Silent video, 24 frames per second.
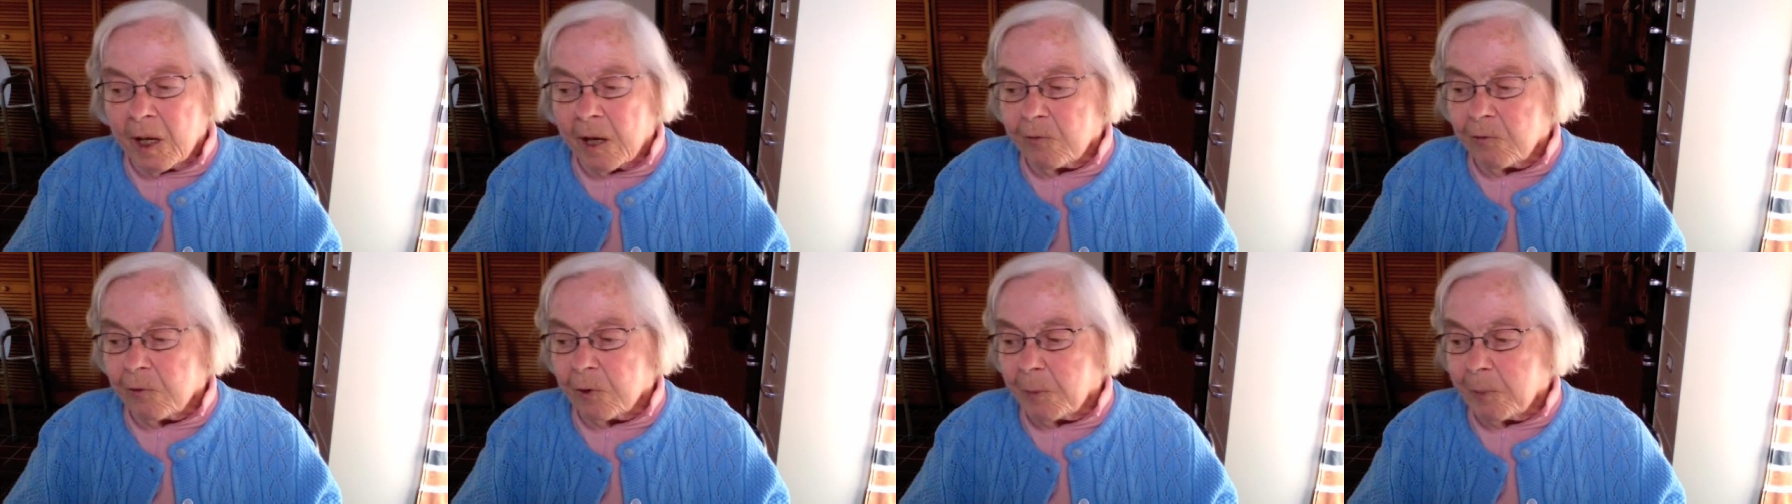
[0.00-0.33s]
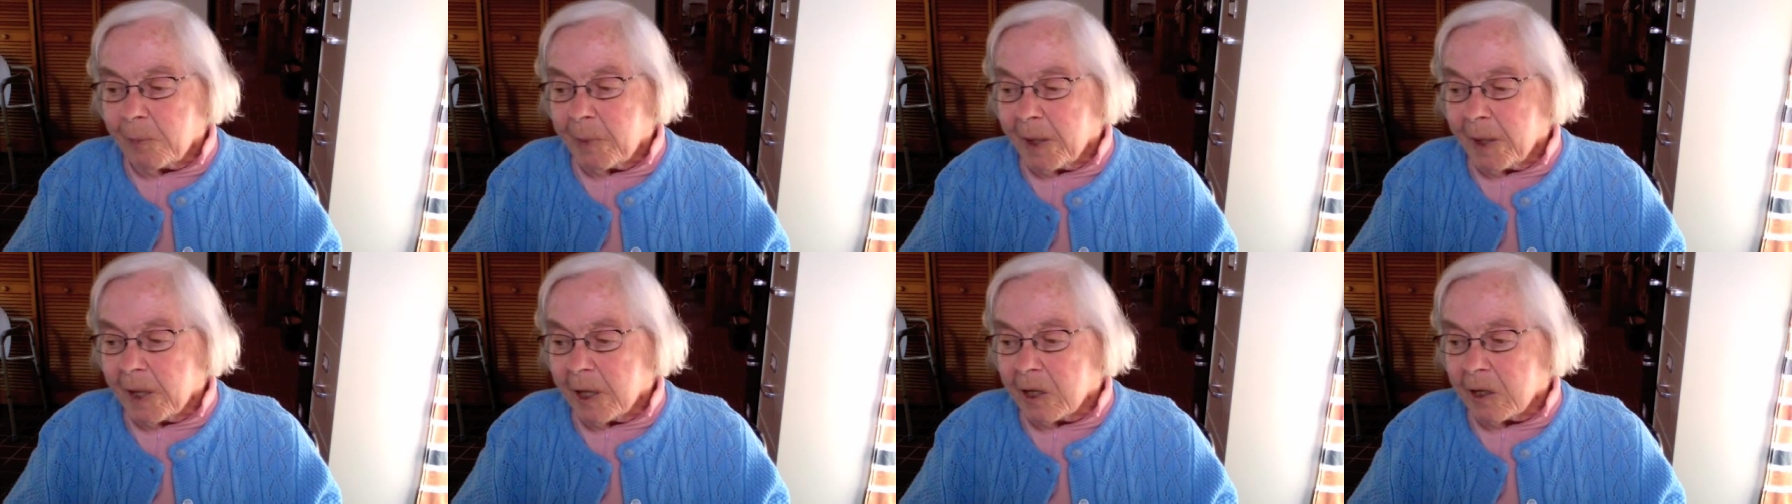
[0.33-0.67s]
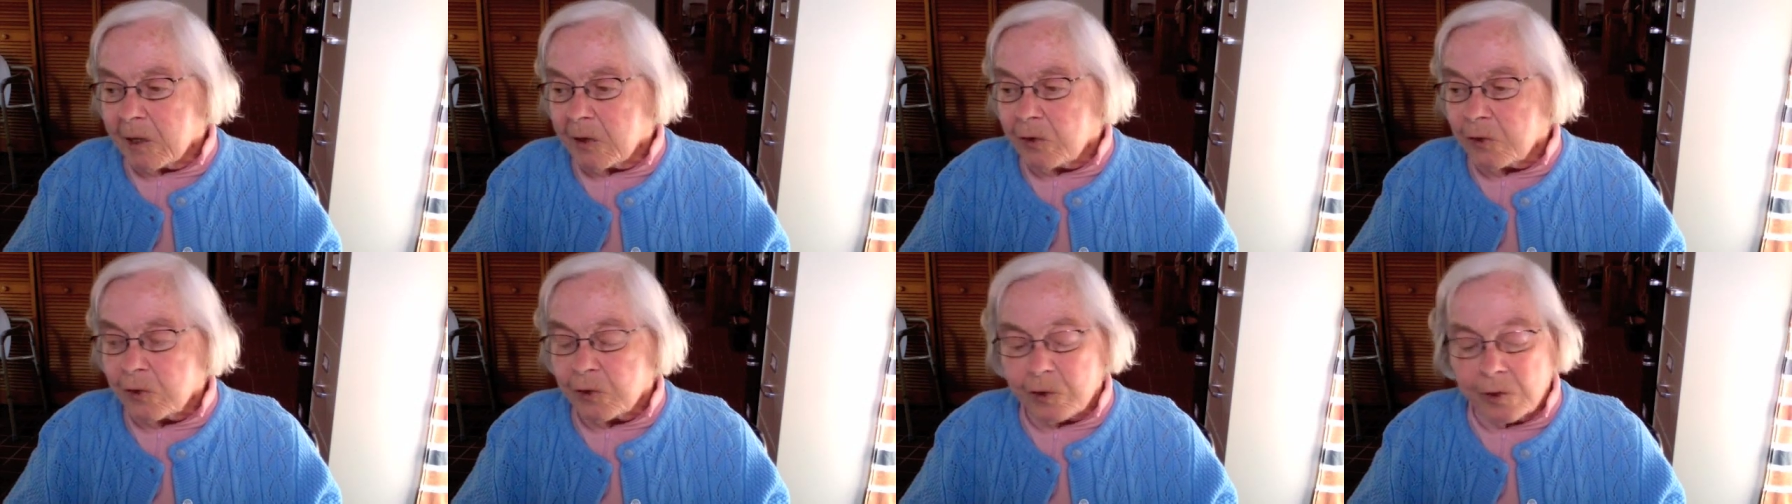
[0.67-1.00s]
Every
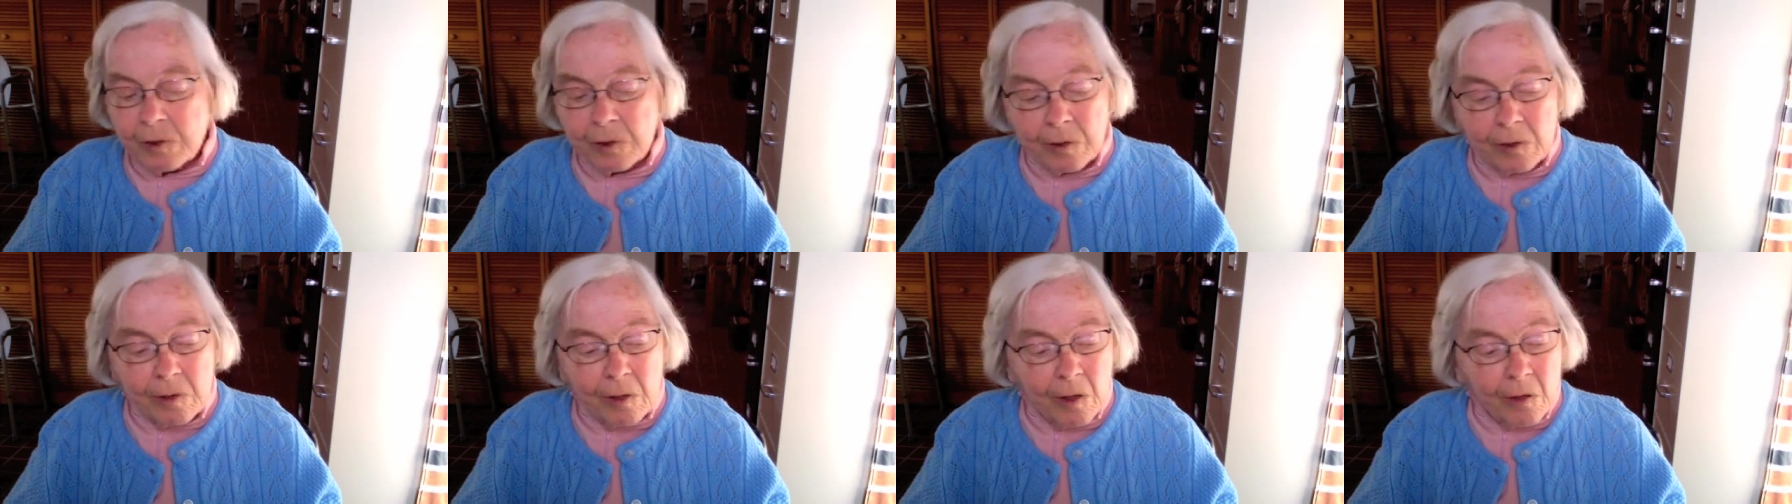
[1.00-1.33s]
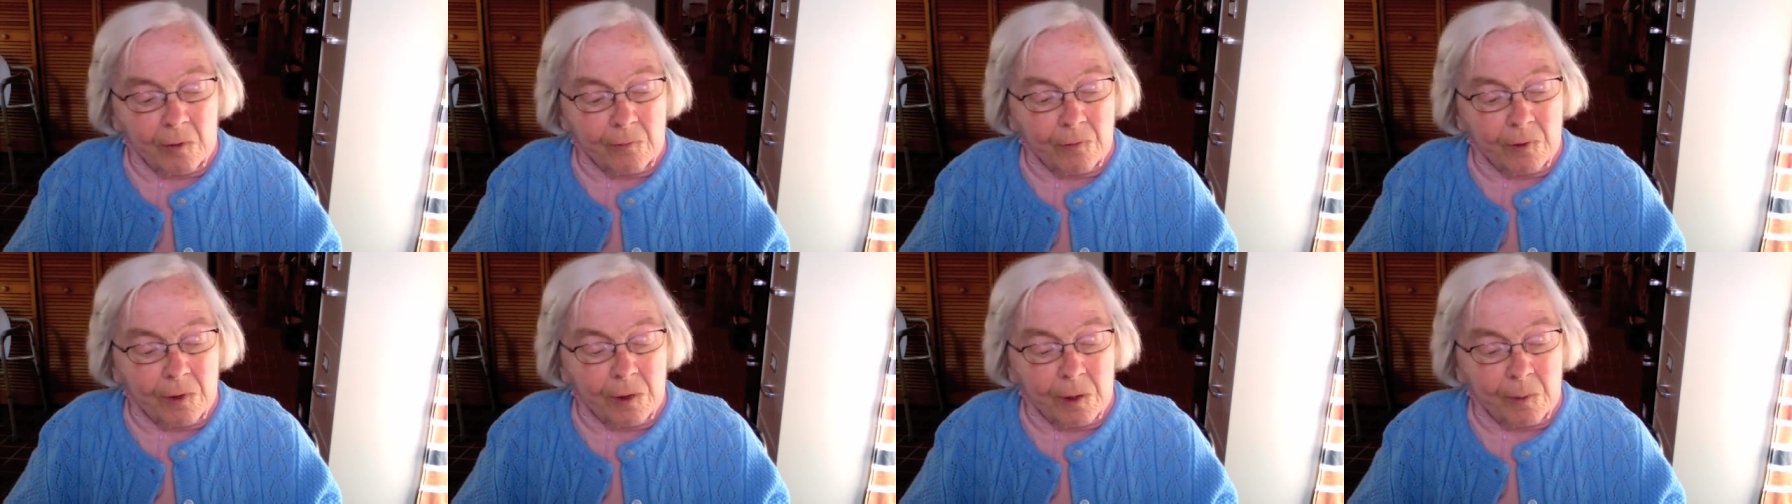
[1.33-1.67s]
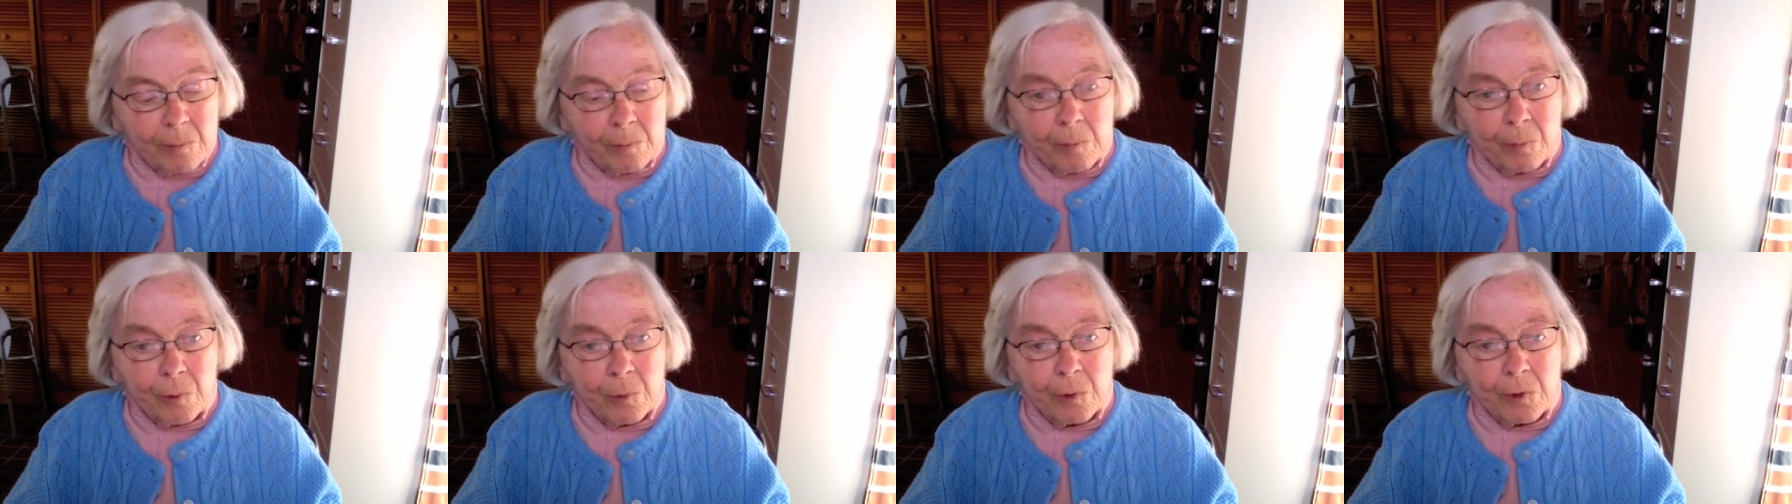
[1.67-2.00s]
page of
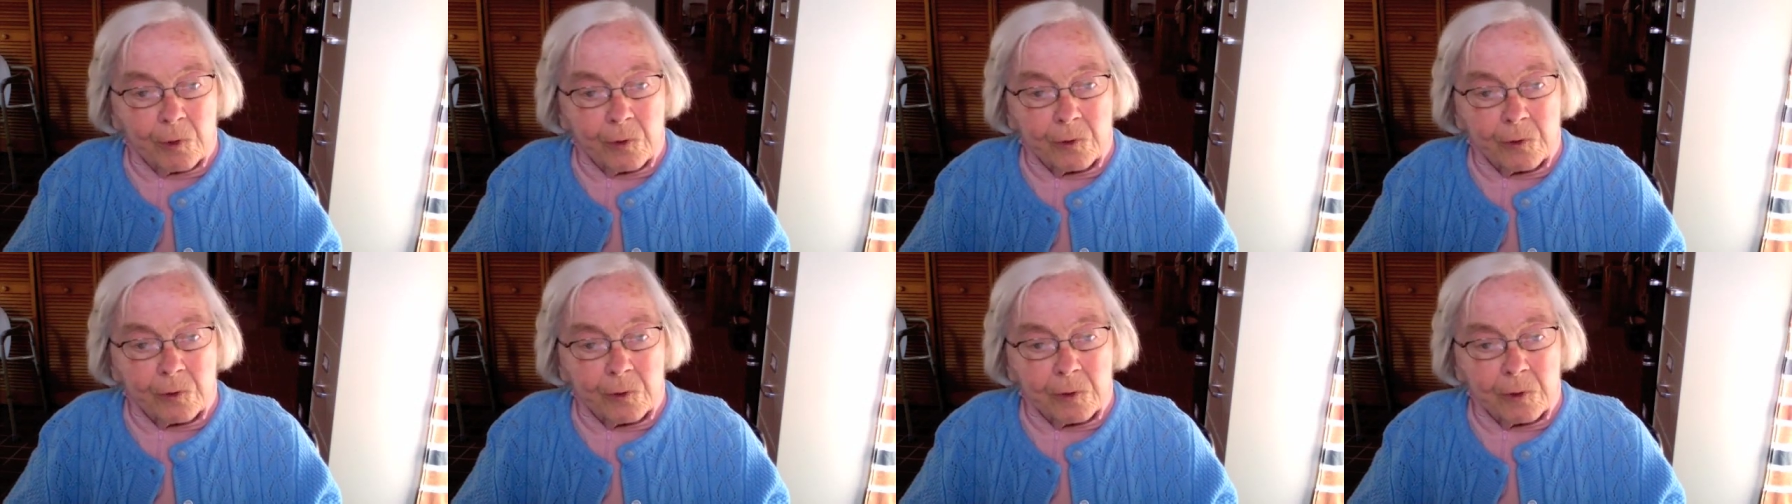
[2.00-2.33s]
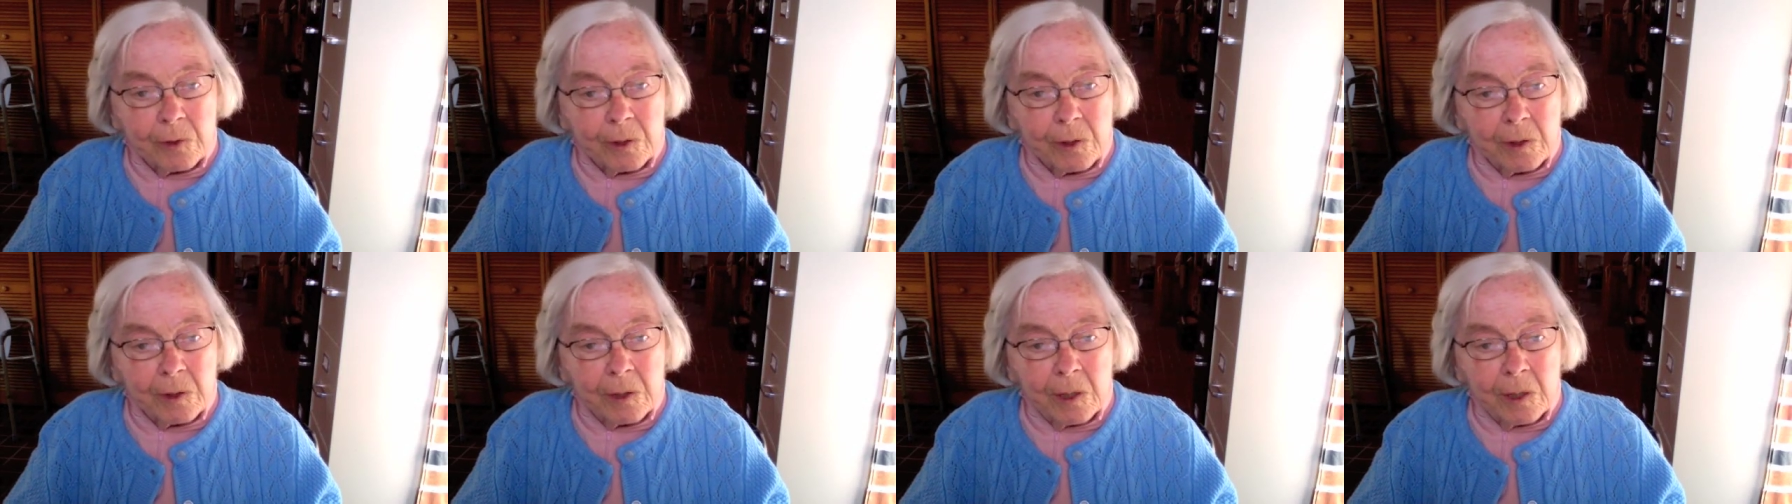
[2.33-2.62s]
the Buddhist